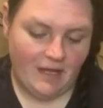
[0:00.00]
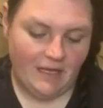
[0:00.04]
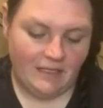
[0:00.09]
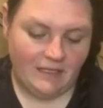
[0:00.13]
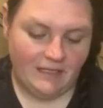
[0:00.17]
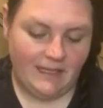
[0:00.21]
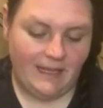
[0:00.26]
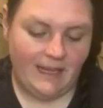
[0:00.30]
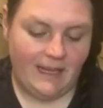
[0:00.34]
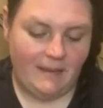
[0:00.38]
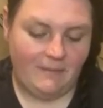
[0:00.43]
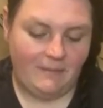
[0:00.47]

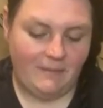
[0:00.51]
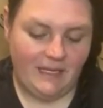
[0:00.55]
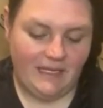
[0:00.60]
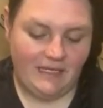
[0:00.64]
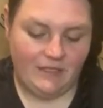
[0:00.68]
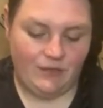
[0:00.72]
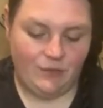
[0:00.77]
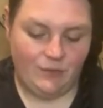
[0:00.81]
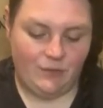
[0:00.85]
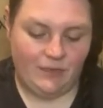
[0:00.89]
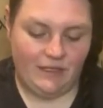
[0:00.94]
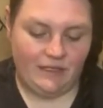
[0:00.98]
to let me
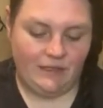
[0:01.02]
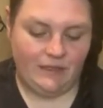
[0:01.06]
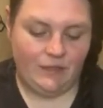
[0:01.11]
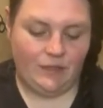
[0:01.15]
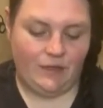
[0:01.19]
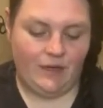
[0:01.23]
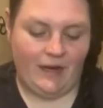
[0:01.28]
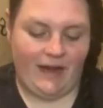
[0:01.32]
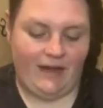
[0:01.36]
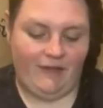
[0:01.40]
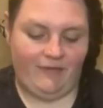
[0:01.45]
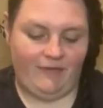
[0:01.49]
do this
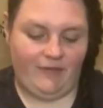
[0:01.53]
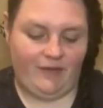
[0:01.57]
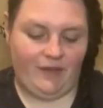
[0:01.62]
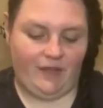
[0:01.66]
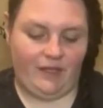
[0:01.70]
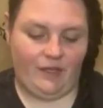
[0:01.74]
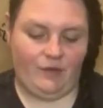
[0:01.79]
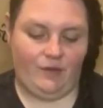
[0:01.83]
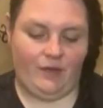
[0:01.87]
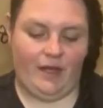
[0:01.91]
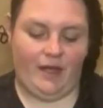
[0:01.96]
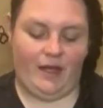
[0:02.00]
craft with
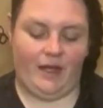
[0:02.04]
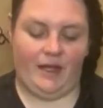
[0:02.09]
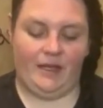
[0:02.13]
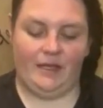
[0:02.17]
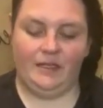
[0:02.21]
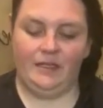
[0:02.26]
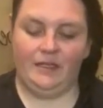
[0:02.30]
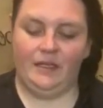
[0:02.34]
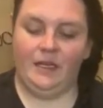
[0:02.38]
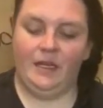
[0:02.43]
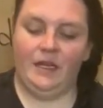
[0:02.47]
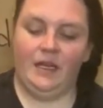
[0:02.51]
you
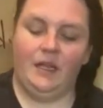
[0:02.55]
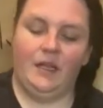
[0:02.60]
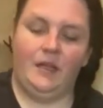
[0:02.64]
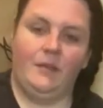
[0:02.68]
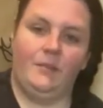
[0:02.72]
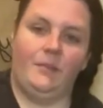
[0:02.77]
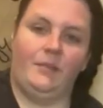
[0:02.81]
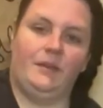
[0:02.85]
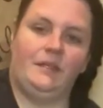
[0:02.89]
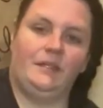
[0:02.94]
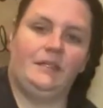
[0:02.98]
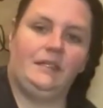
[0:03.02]
guys.
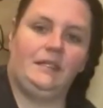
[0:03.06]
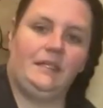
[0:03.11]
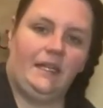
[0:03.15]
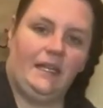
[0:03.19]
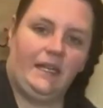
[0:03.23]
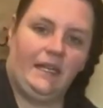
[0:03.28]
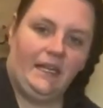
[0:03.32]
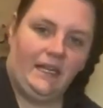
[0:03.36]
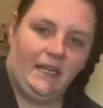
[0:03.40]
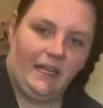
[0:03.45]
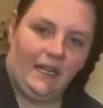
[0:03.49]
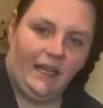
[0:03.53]
But
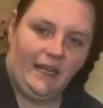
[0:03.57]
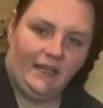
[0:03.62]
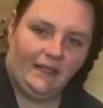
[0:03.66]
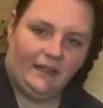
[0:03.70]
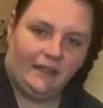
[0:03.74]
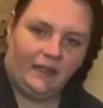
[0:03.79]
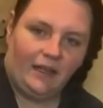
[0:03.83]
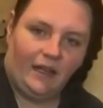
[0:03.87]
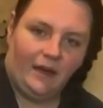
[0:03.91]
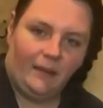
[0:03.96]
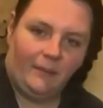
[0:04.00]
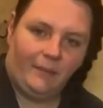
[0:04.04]
see, it's
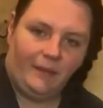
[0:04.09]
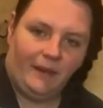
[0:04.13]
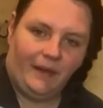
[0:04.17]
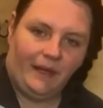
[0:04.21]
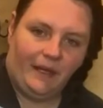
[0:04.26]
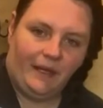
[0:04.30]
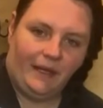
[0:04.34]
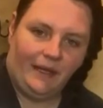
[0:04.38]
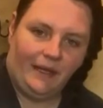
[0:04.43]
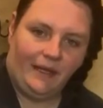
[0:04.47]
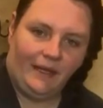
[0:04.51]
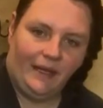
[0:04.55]
gonna
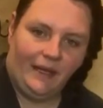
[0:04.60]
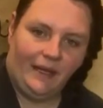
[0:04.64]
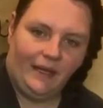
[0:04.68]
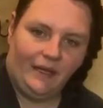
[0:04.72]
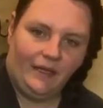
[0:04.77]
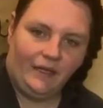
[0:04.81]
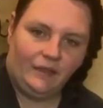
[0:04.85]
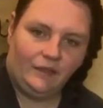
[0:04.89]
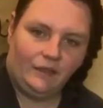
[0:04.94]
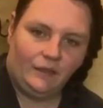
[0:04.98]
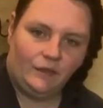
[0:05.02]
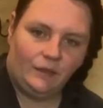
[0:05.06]
be, it
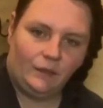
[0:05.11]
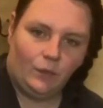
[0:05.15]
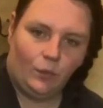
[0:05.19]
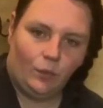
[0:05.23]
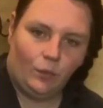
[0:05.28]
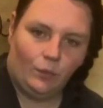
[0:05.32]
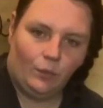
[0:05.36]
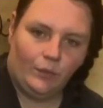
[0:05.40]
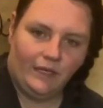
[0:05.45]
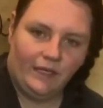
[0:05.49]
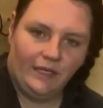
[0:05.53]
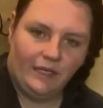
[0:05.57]
looks
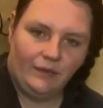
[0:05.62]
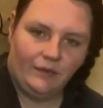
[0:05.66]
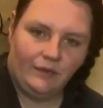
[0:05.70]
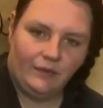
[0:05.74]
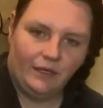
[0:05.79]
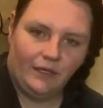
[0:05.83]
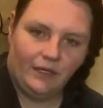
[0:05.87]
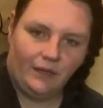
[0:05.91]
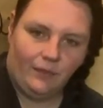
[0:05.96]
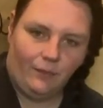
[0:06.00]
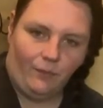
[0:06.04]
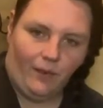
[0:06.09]
really,
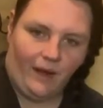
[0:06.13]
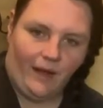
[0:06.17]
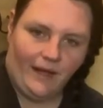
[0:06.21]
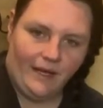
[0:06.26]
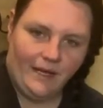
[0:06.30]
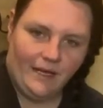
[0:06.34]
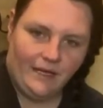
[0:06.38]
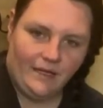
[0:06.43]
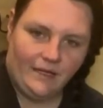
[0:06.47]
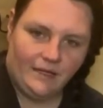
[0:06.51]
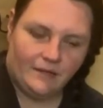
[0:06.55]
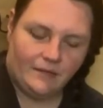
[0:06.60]
really
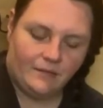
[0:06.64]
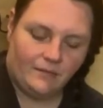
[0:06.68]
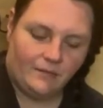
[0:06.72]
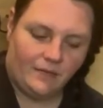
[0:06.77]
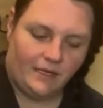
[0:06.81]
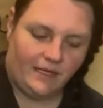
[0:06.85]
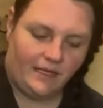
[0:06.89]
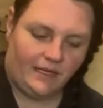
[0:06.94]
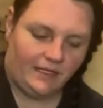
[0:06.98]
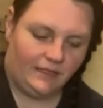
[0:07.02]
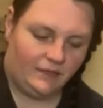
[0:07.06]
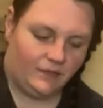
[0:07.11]
white,
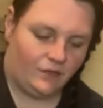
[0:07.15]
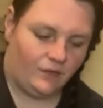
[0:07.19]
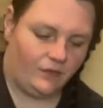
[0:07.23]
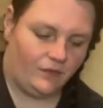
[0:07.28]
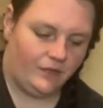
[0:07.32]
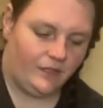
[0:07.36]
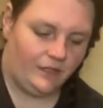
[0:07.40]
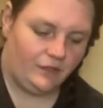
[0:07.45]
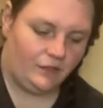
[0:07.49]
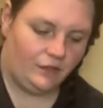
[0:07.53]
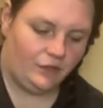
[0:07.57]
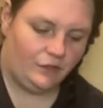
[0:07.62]
but it's
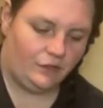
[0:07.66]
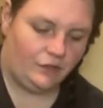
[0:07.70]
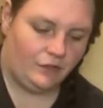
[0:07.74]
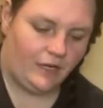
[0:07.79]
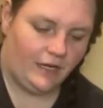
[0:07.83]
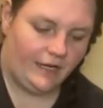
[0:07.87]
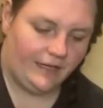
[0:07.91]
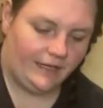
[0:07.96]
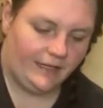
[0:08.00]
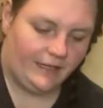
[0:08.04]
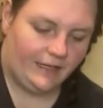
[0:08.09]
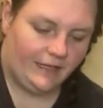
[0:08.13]
going to
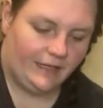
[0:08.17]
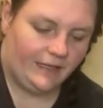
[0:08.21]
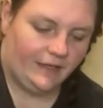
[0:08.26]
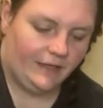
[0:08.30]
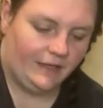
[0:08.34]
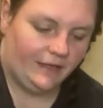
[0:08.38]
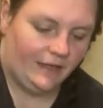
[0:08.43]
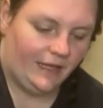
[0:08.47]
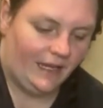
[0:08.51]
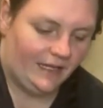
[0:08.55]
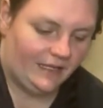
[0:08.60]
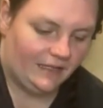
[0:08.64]
dry
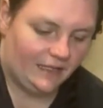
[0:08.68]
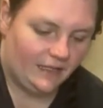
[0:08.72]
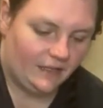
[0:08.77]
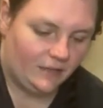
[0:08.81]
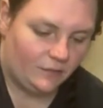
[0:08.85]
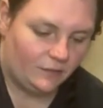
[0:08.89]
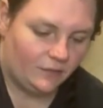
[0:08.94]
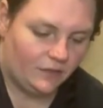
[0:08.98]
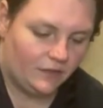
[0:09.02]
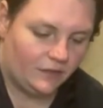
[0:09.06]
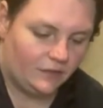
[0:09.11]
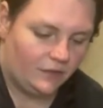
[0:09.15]
clear. Like this
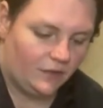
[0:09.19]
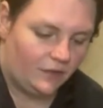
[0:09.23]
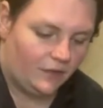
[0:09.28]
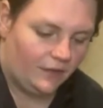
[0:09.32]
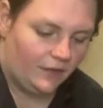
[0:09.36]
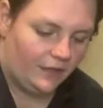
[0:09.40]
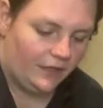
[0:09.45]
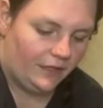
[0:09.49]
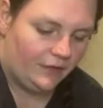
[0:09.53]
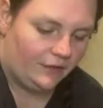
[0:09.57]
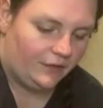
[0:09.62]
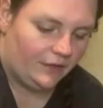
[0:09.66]
one is
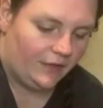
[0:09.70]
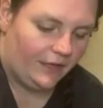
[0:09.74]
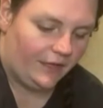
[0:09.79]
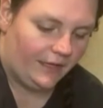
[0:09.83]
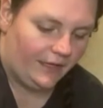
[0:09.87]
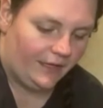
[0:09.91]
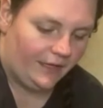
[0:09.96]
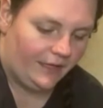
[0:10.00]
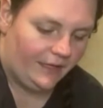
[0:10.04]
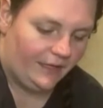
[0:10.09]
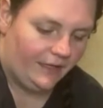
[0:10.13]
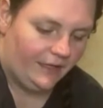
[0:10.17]
already
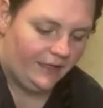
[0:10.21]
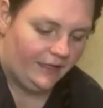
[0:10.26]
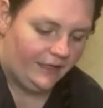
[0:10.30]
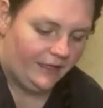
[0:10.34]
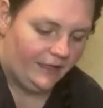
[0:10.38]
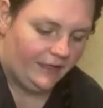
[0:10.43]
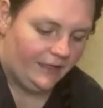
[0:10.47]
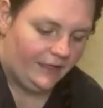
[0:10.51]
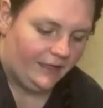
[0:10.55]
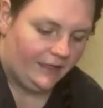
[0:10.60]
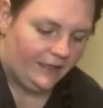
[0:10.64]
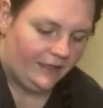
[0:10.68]
drying
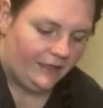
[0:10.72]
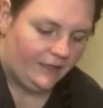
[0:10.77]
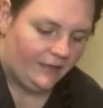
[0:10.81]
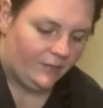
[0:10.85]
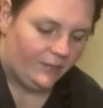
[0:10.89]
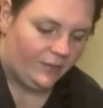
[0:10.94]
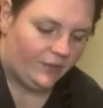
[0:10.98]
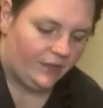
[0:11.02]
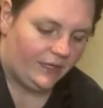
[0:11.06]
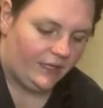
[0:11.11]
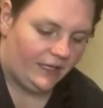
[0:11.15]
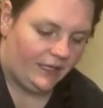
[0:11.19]

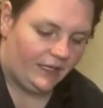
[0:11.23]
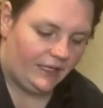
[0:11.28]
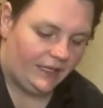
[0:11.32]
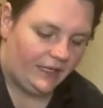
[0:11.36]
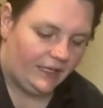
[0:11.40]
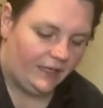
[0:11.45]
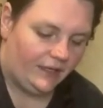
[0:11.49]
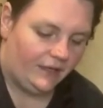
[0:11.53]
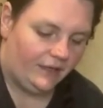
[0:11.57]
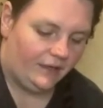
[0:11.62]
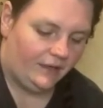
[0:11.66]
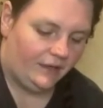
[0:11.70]
pretty
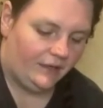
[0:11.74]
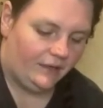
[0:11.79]
clear.